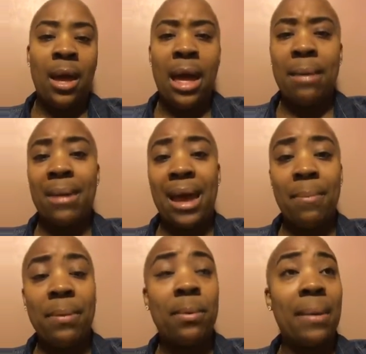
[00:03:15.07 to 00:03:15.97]
Um, I had
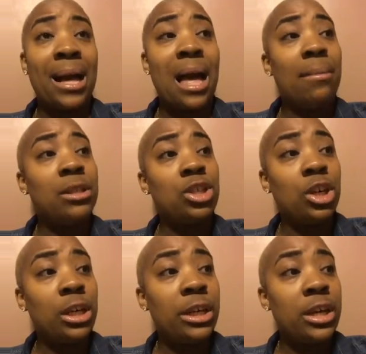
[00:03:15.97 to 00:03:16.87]
people in my comments
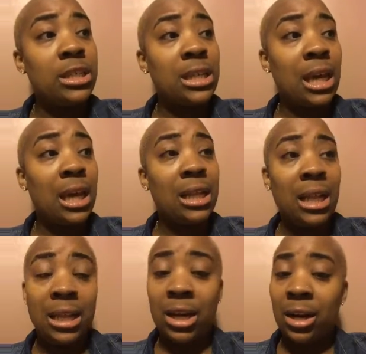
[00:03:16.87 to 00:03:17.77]
earlier saying
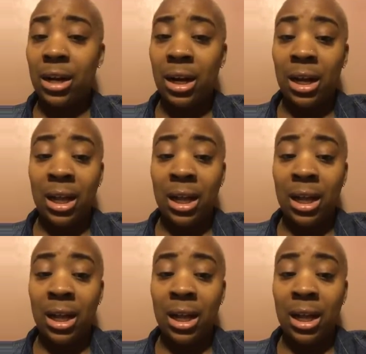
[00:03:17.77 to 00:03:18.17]
that their